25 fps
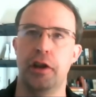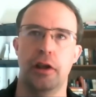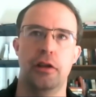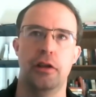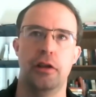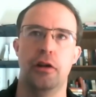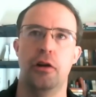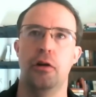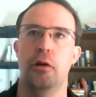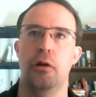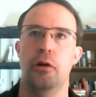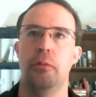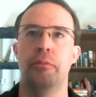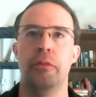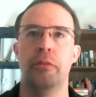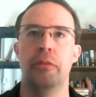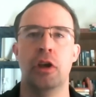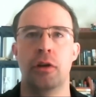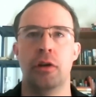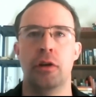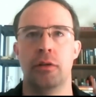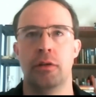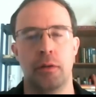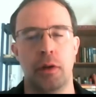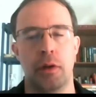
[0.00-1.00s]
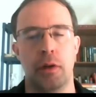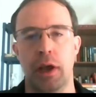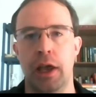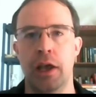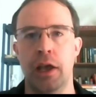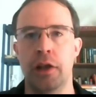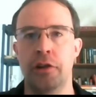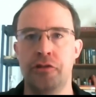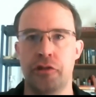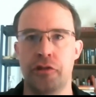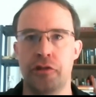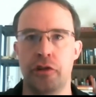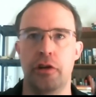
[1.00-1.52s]
you know
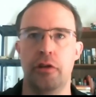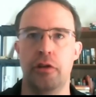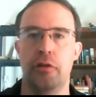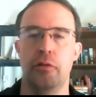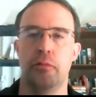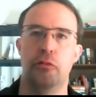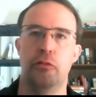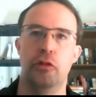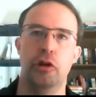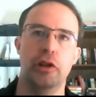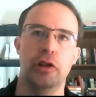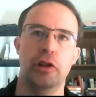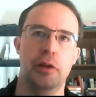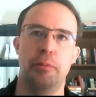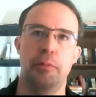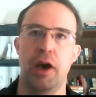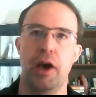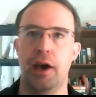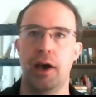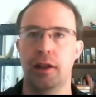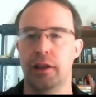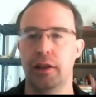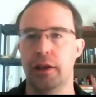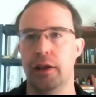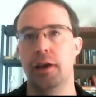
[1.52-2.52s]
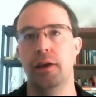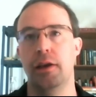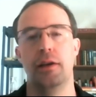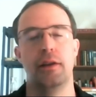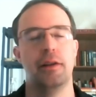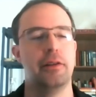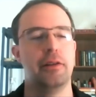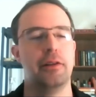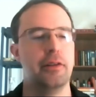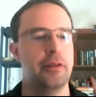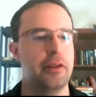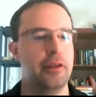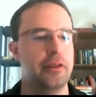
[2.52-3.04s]
injured really badly
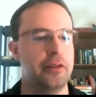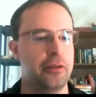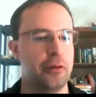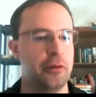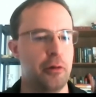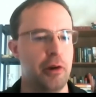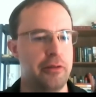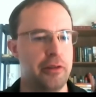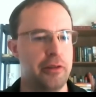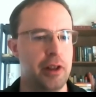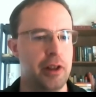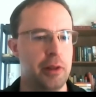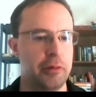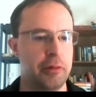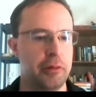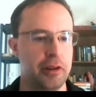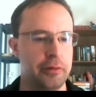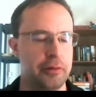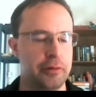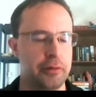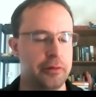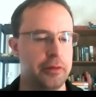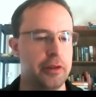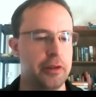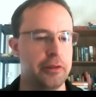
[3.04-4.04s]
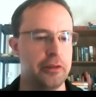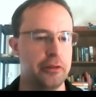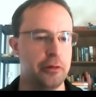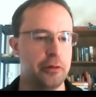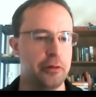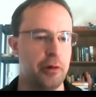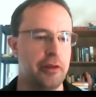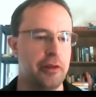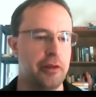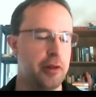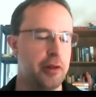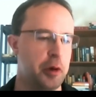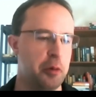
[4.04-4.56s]
this is a way for them to this is a
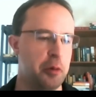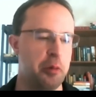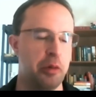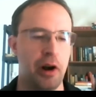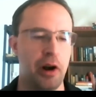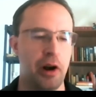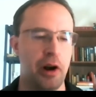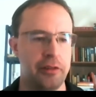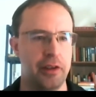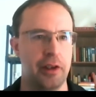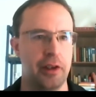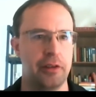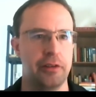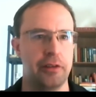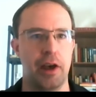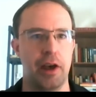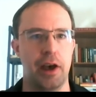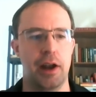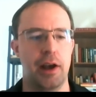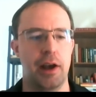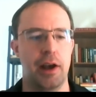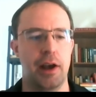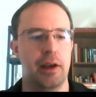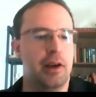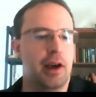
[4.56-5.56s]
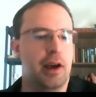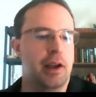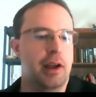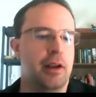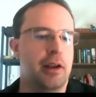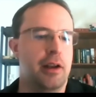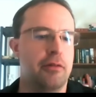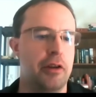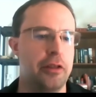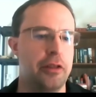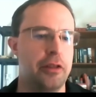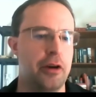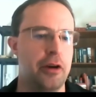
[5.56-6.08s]
way for them to process that I I'd
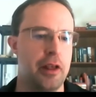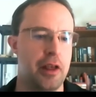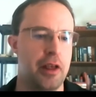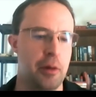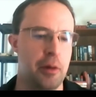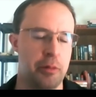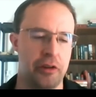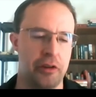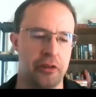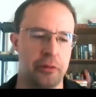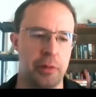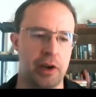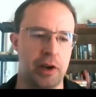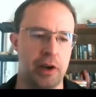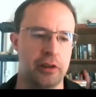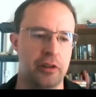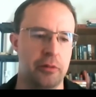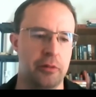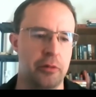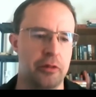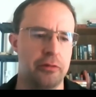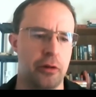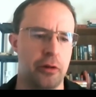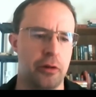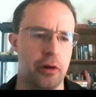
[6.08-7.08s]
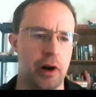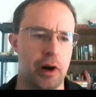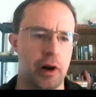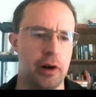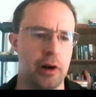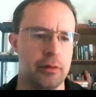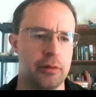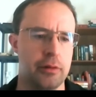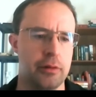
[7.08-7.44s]
never thought of that perspective before